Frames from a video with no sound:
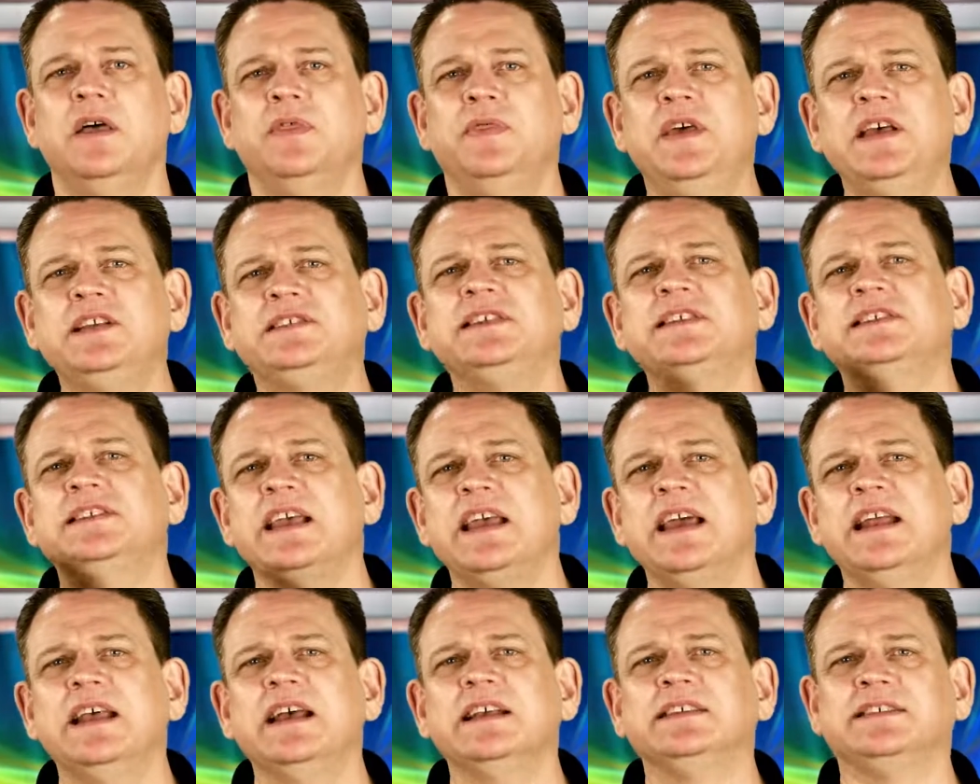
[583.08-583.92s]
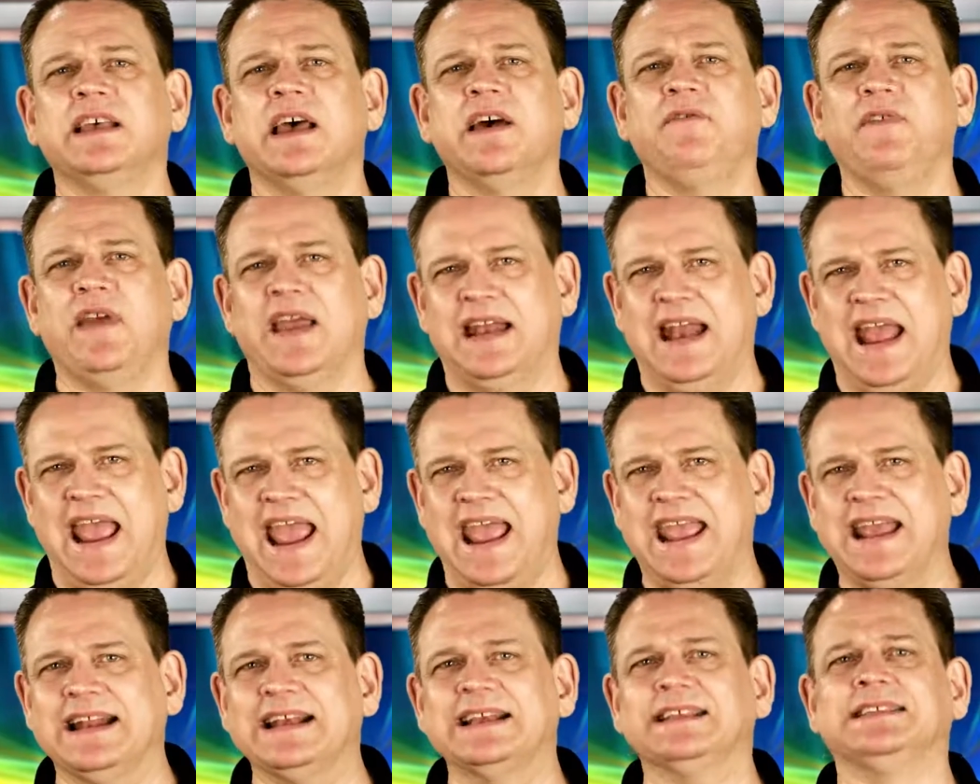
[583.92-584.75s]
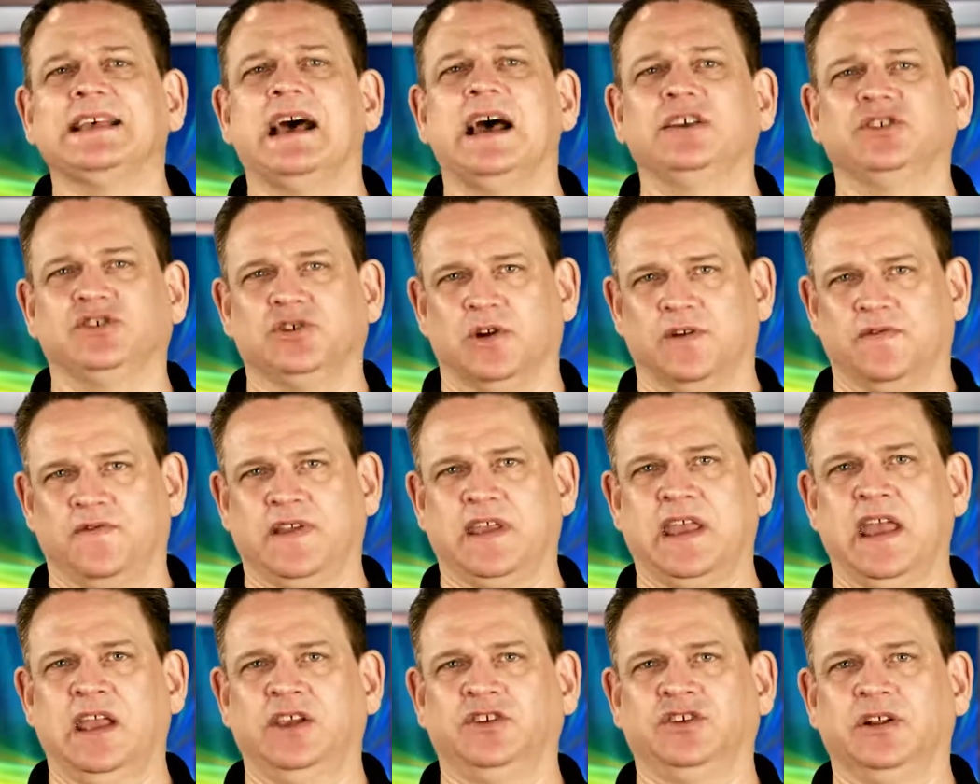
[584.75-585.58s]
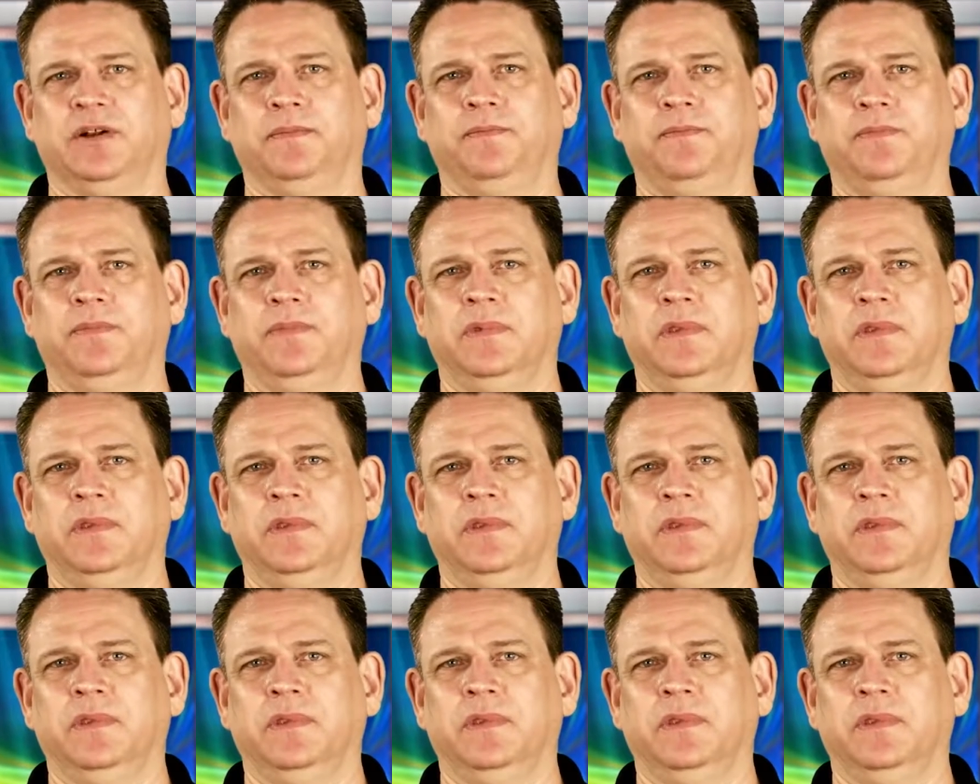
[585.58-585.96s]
This is NSF and ANSI certification.